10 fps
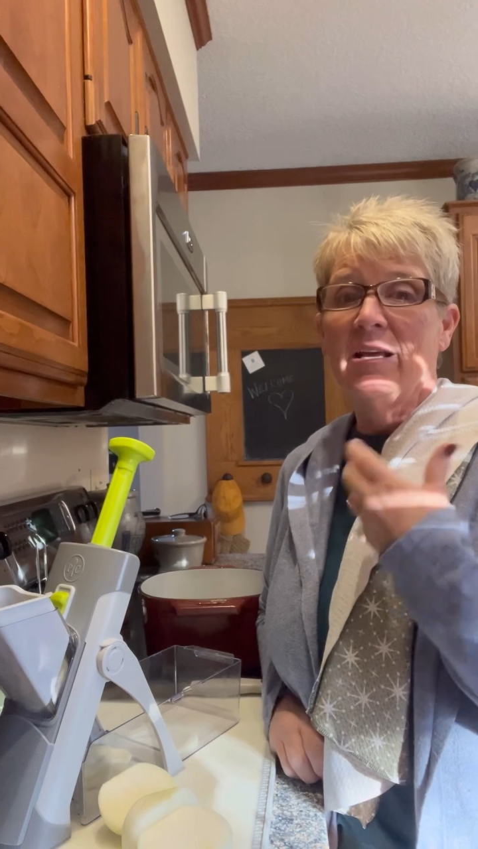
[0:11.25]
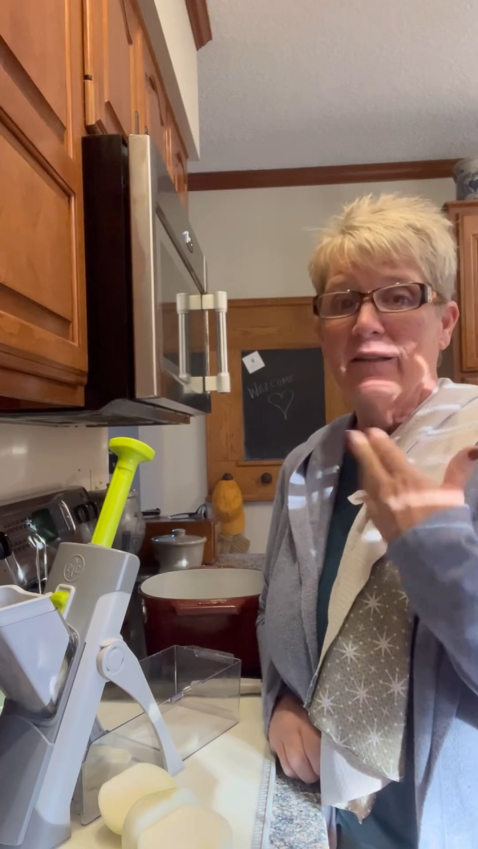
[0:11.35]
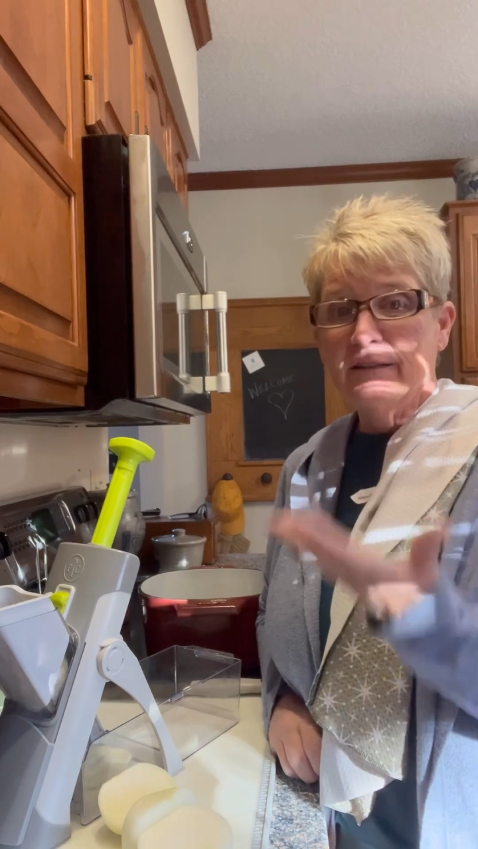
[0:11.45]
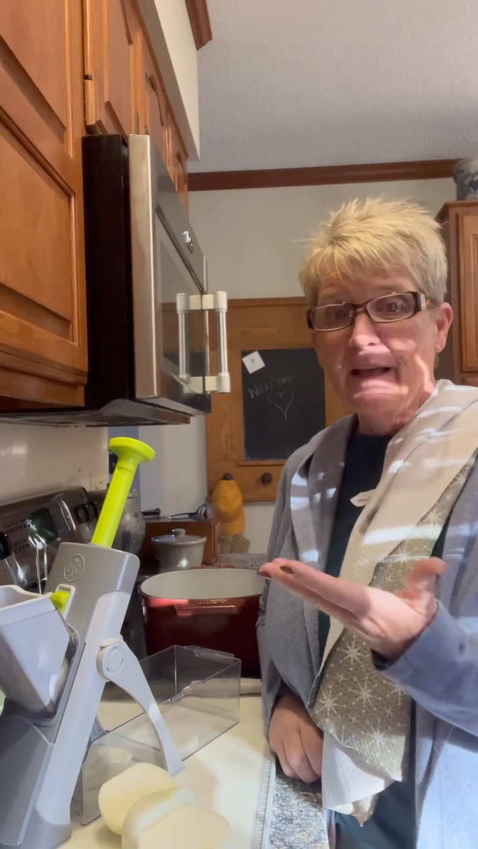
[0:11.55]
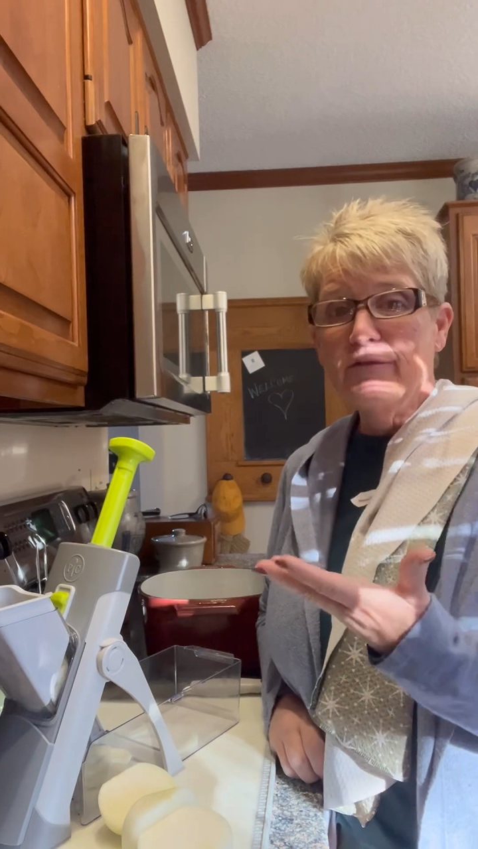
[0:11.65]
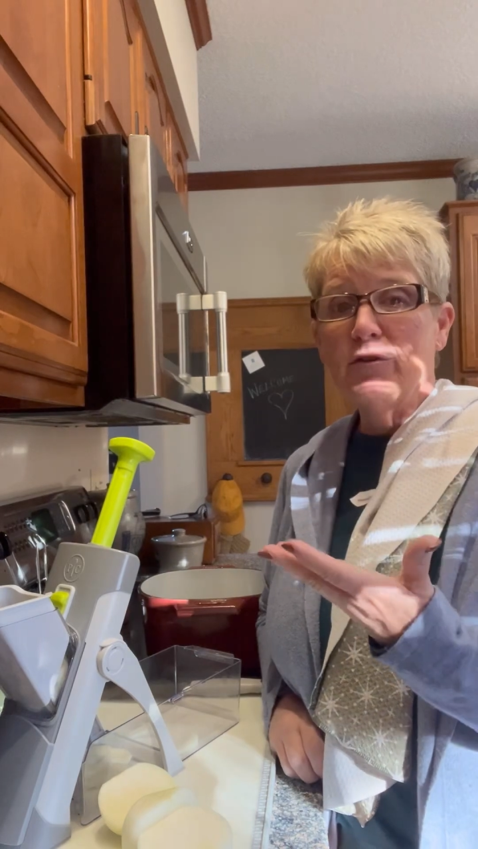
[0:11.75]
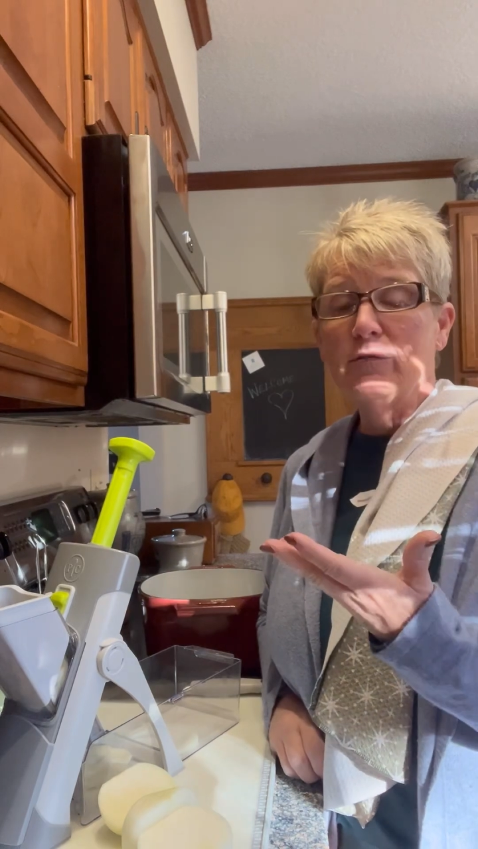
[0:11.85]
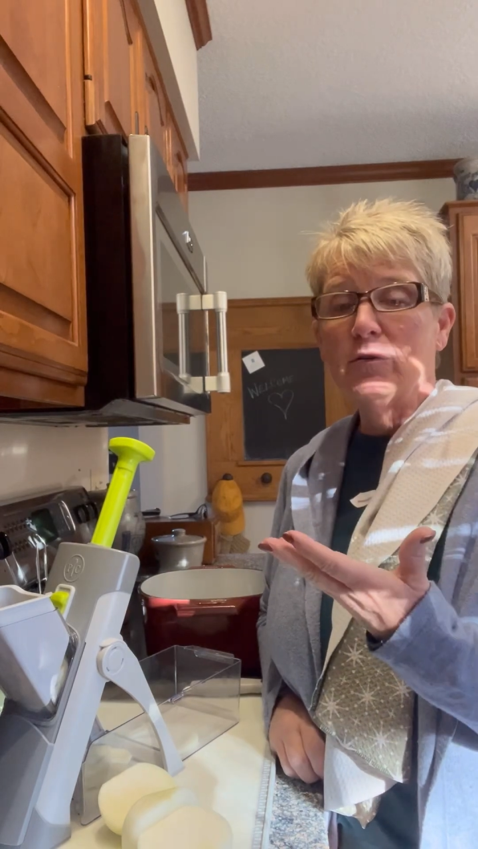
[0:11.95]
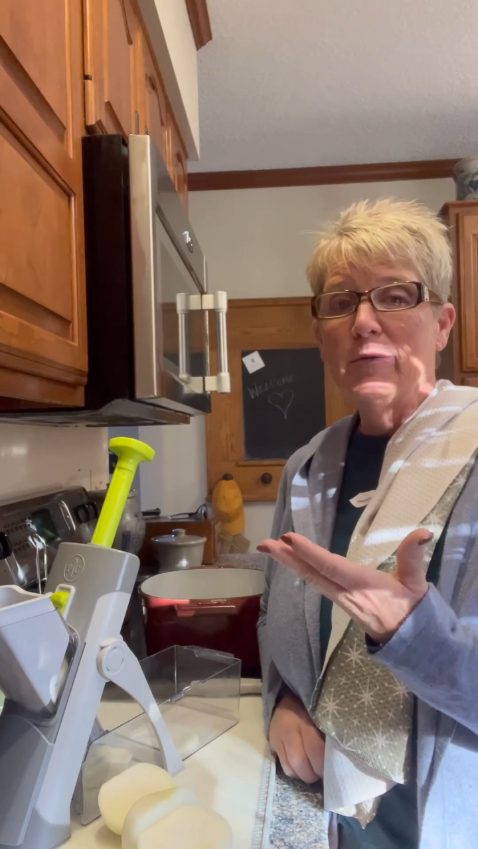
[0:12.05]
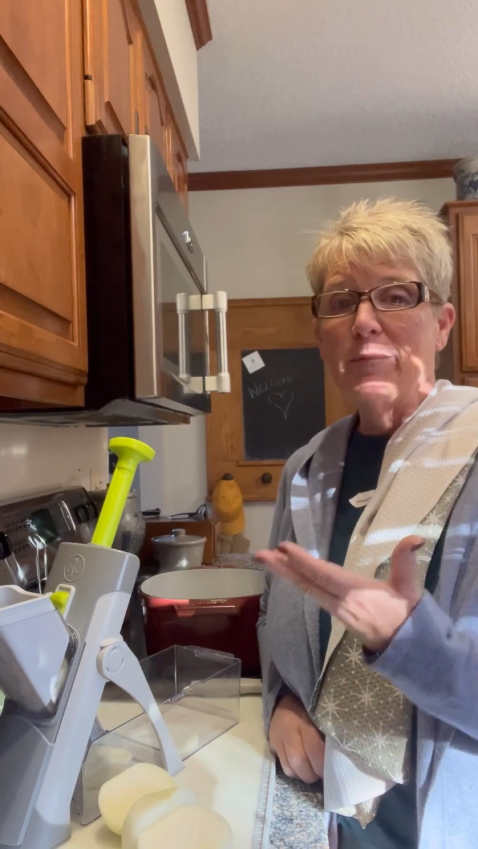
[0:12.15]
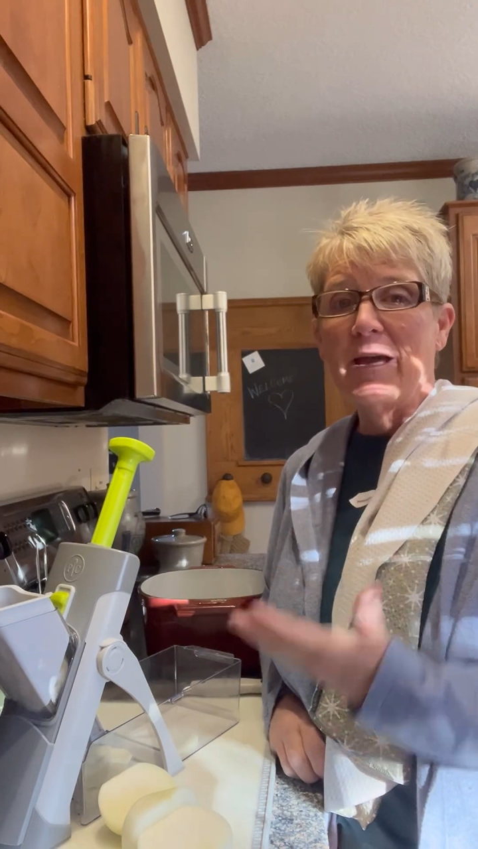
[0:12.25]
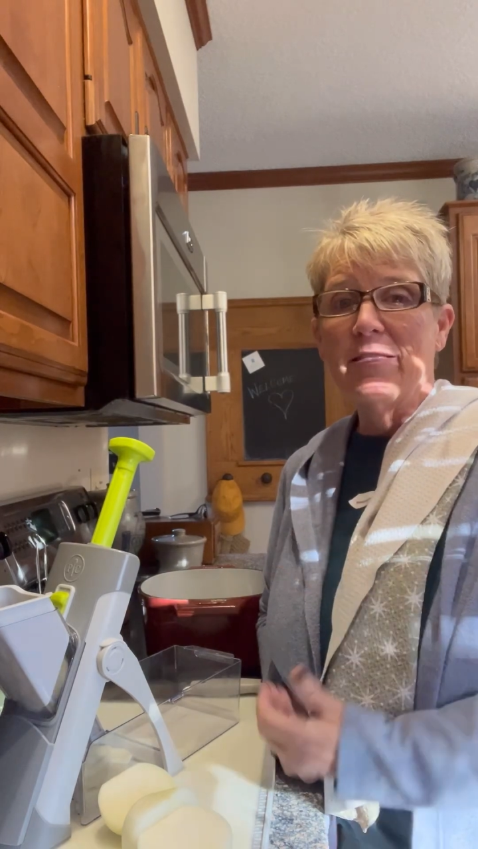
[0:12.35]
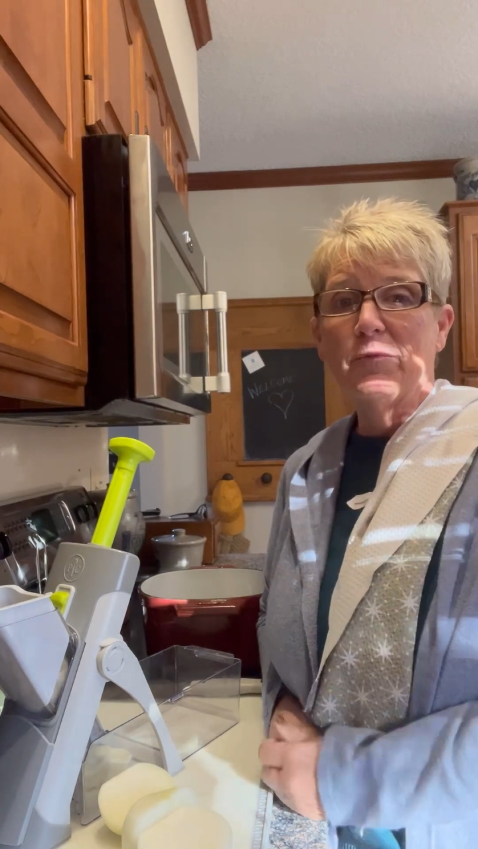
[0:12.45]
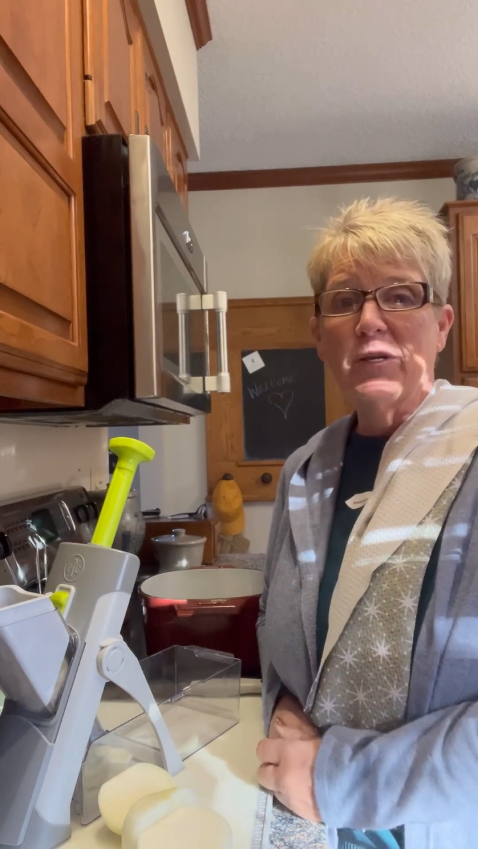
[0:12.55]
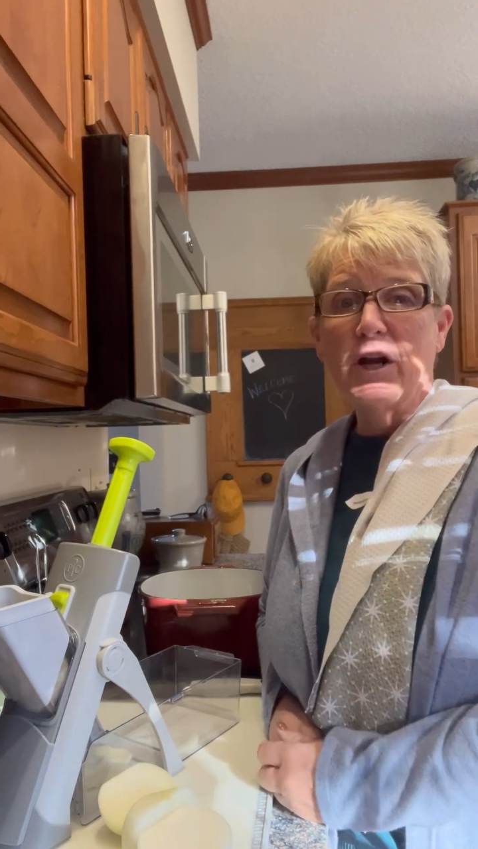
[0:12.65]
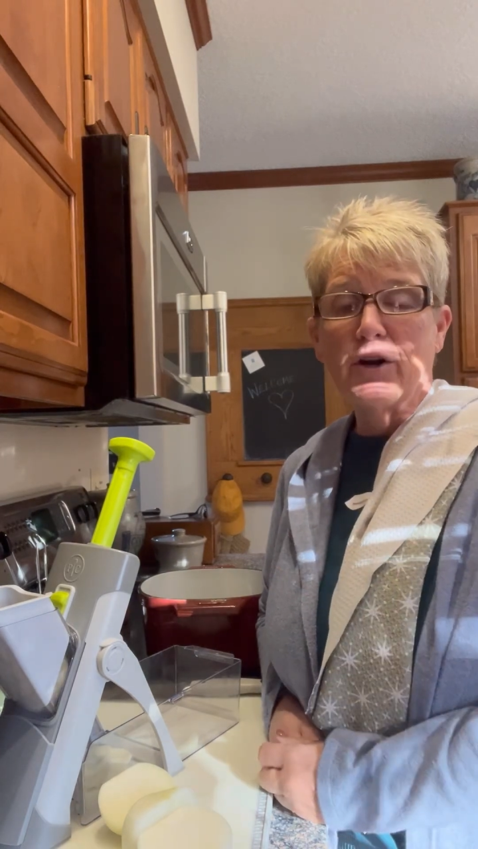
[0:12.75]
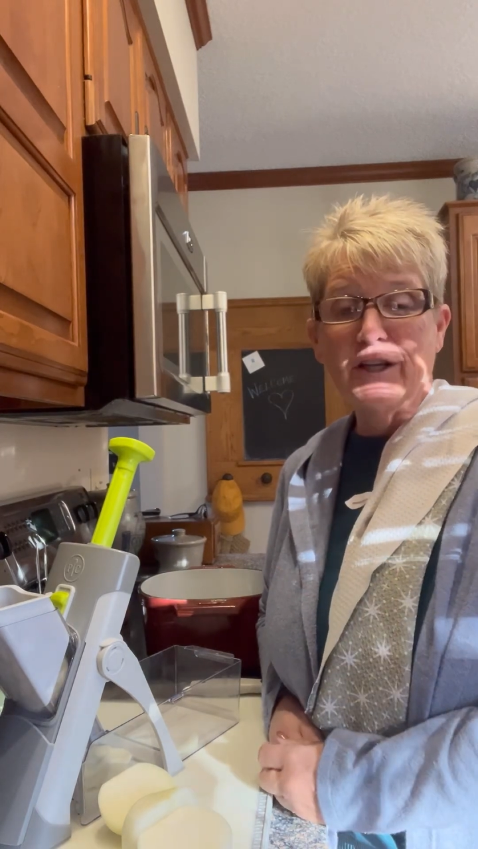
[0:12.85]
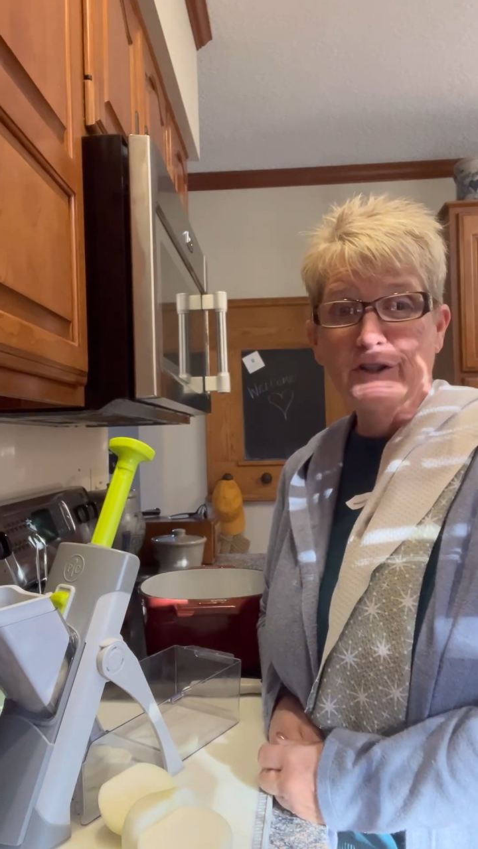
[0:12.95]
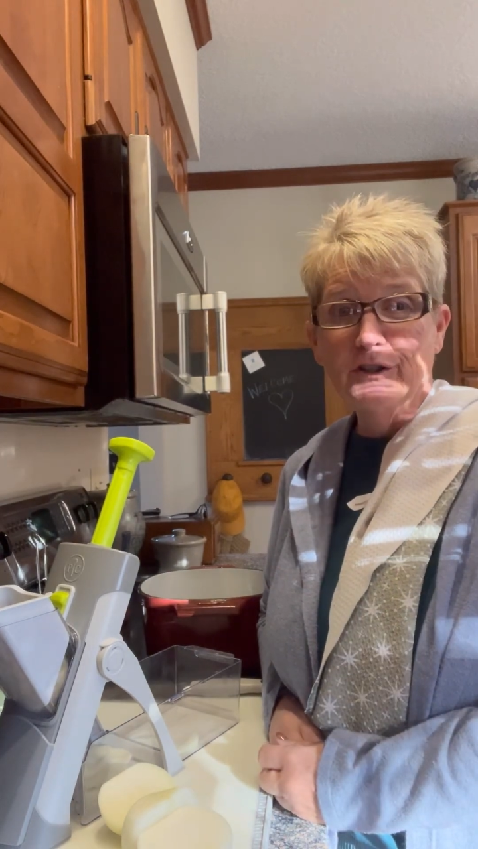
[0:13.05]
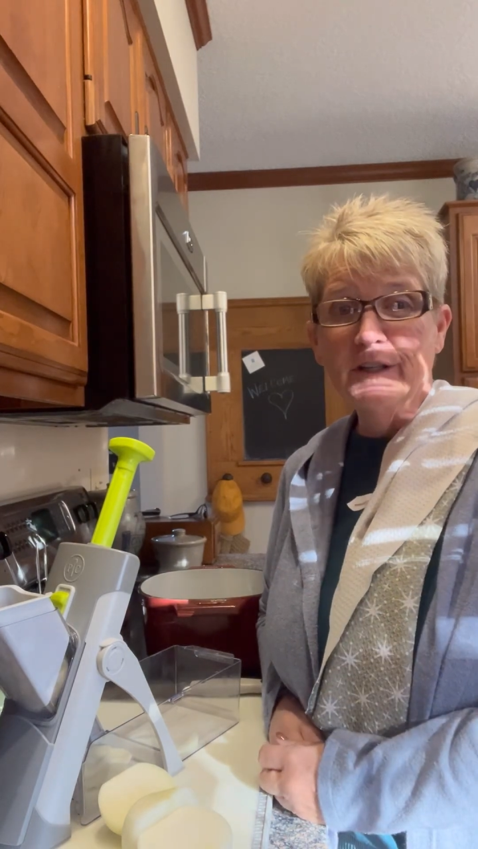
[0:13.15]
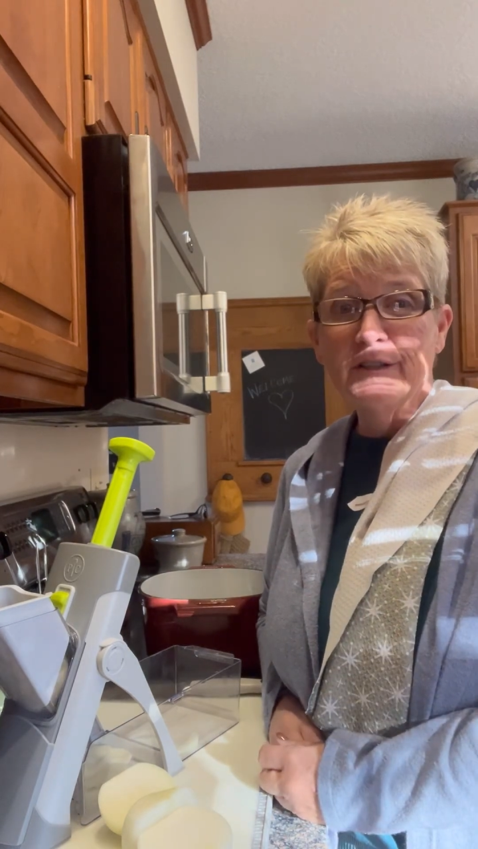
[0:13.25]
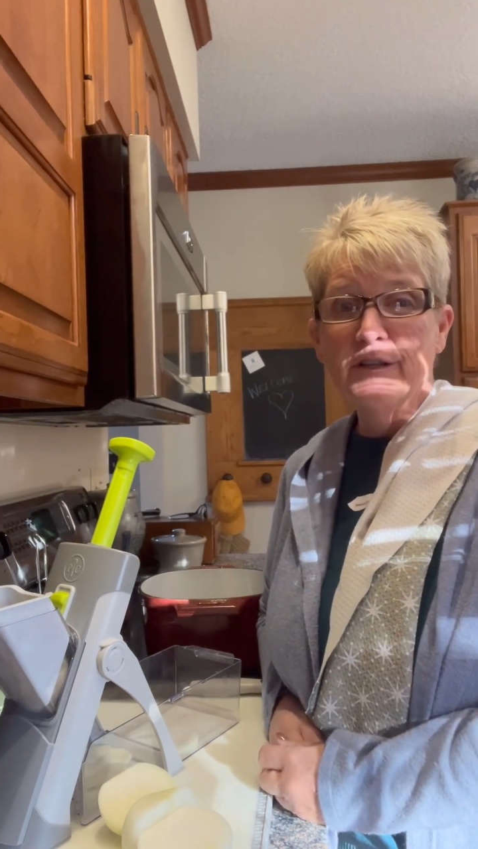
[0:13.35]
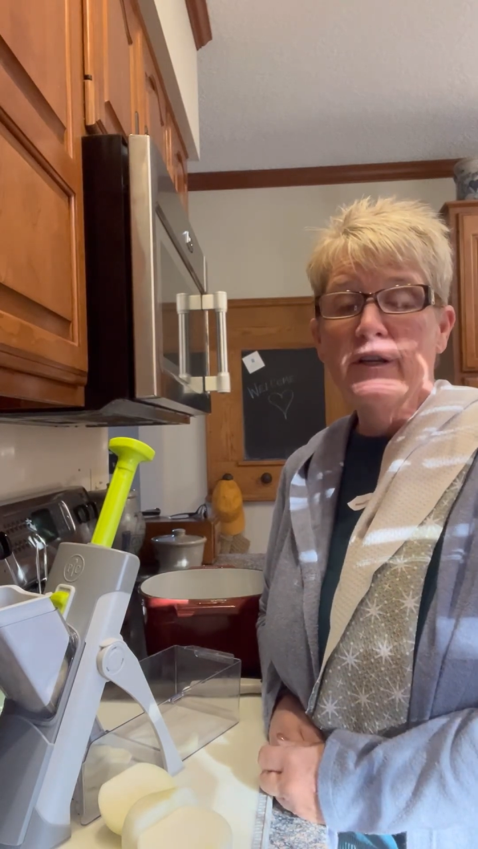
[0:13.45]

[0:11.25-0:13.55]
leftover ribeye that we'd already cooked.